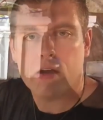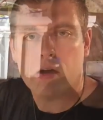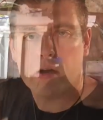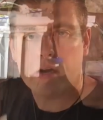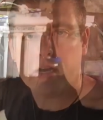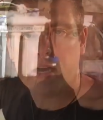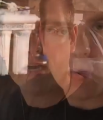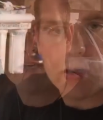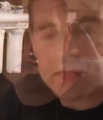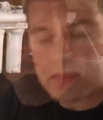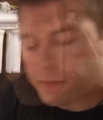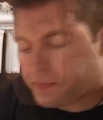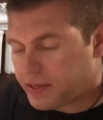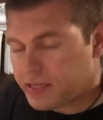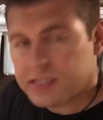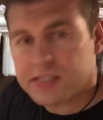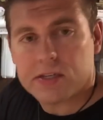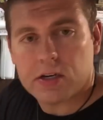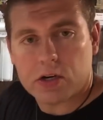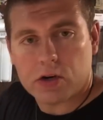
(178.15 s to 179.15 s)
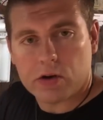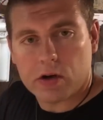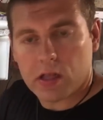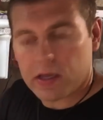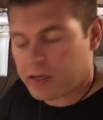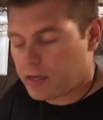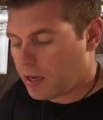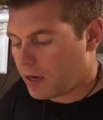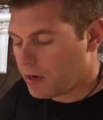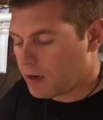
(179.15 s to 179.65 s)
All right, guys. So we got the piece of
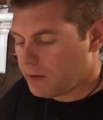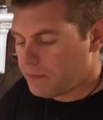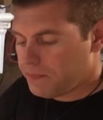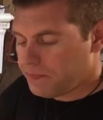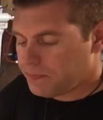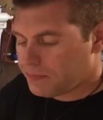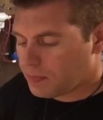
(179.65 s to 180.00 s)
acrylic here,